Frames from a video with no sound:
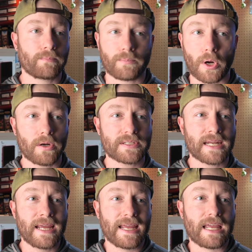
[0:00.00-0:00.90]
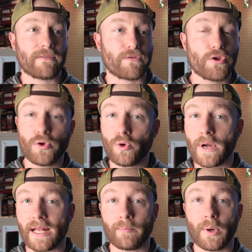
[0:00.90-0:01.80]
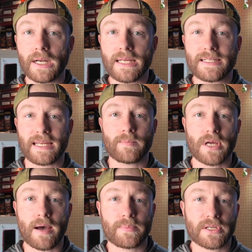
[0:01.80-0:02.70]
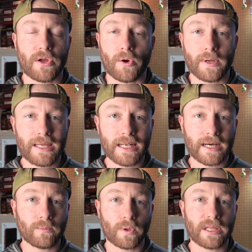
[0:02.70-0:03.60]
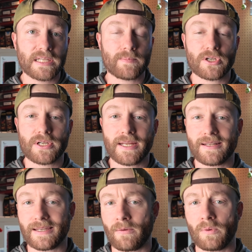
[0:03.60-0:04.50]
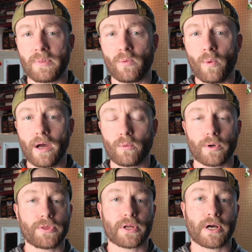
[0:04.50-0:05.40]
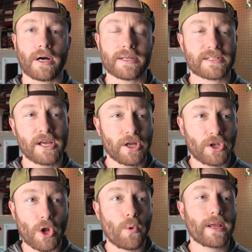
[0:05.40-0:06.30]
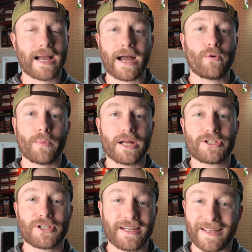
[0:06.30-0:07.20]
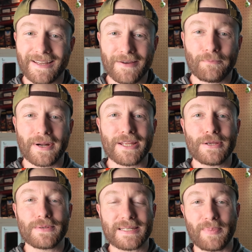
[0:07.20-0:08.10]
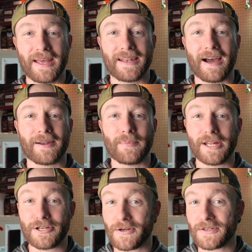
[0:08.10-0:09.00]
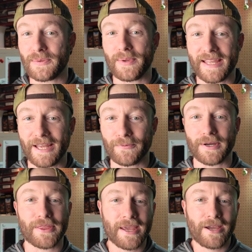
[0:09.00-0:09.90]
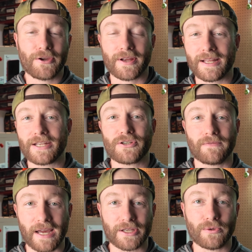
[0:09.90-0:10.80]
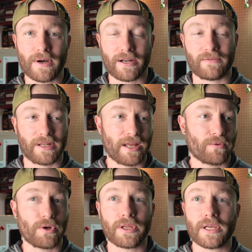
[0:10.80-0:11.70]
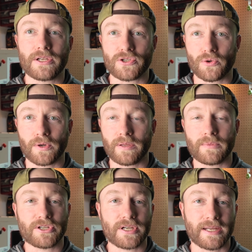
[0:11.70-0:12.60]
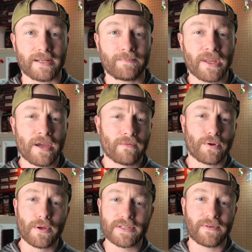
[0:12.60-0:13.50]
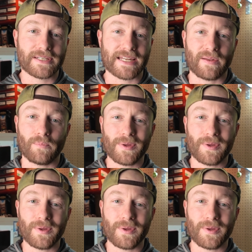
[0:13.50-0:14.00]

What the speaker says: parts. If you and a buddy teamed up to go in on one of these machines, it would be well worth the cost, knowing how much money you spend on miniatures to begin with. You're going to get your value out of it and really enjoy the machine. For those of us in